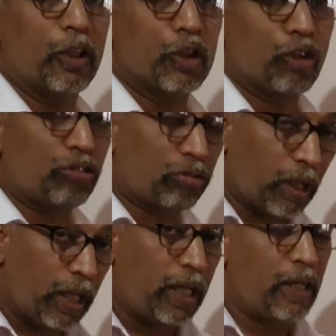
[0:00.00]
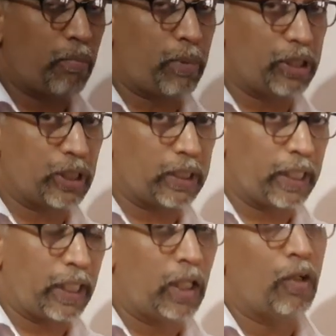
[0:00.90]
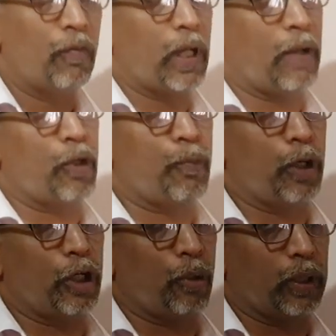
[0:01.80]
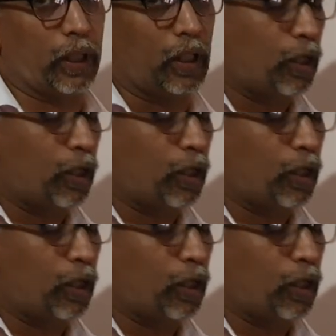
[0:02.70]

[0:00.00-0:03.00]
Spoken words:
So 3 numbers are there. We have to put it together.